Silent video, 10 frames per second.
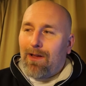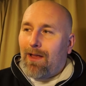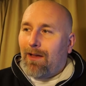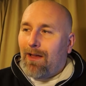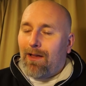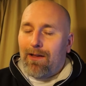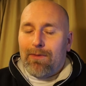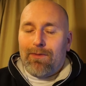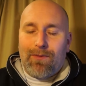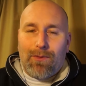
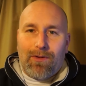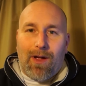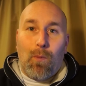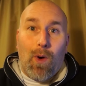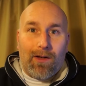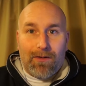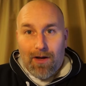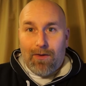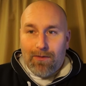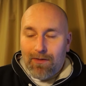I'm well
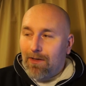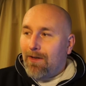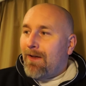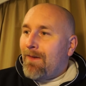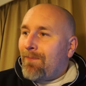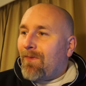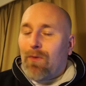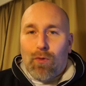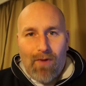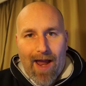known
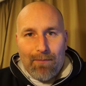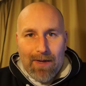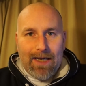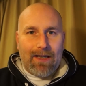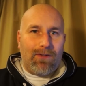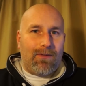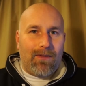for rambling and